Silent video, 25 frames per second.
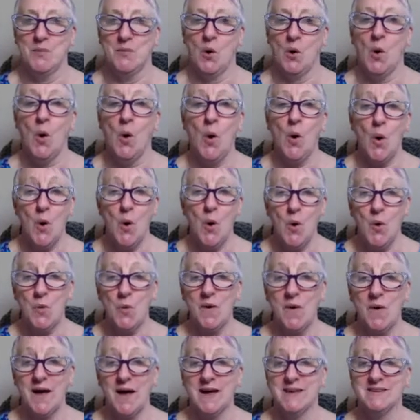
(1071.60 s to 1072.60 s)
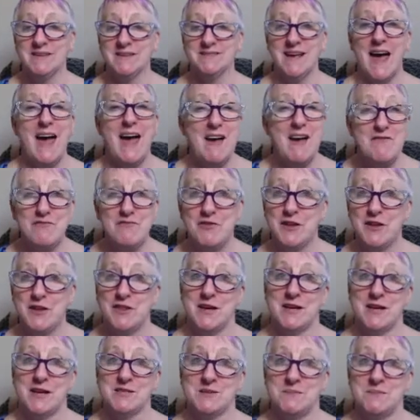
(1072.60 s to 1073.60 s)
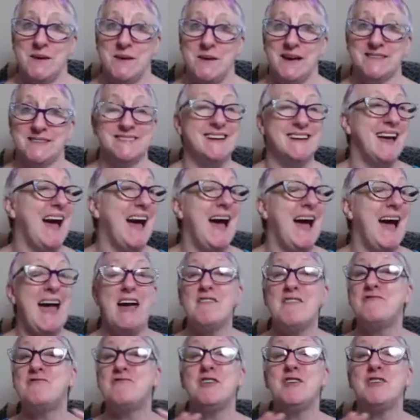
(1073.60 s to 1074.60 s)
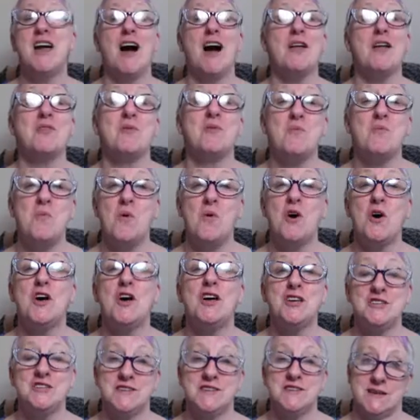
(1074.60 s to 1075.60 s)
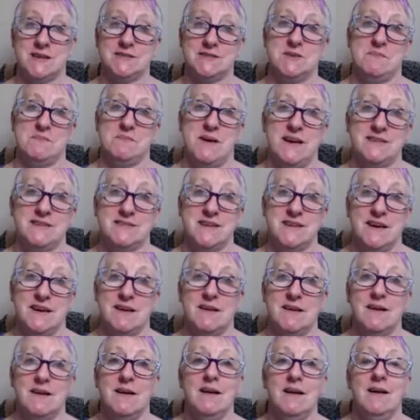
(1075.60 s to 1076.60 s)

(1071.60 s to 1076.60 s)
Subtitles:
always, everything is amazing. Every other word is amazing.